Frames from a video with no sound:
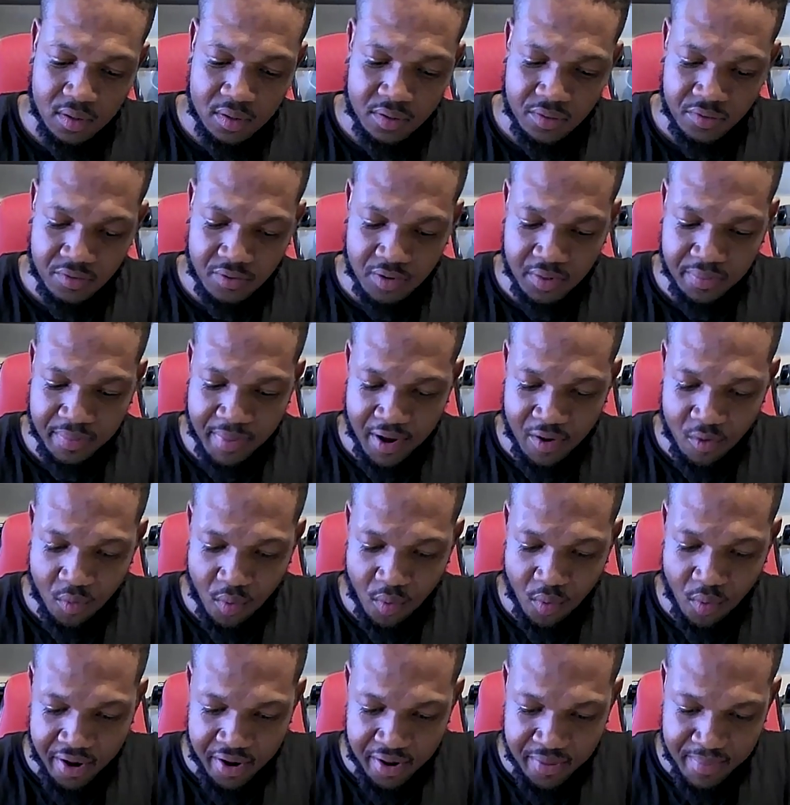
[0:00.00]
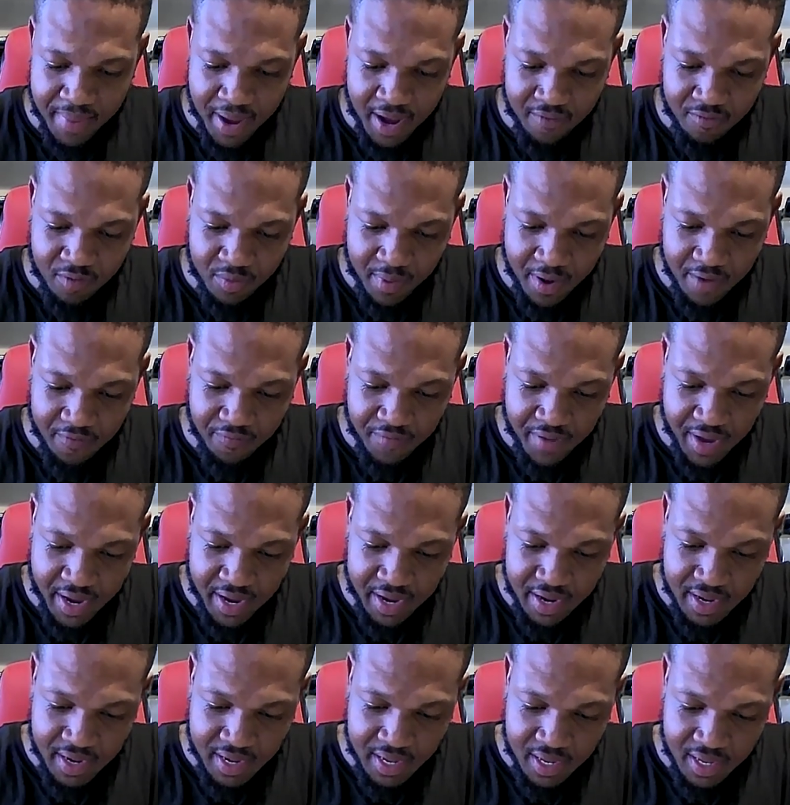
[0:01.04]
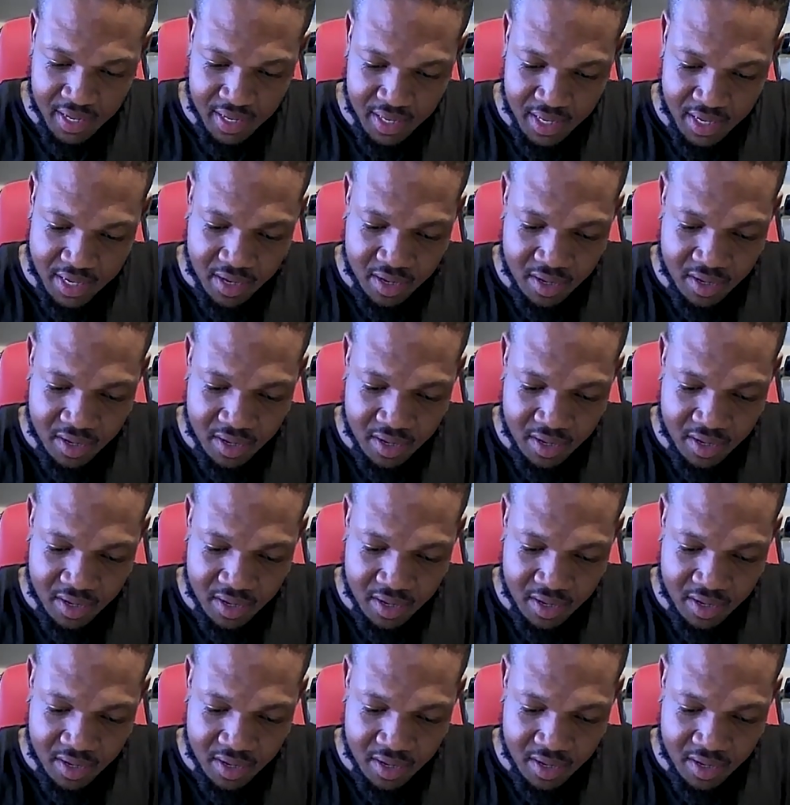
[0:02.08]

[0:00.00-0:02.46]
Run my wiring back to my fan neatly.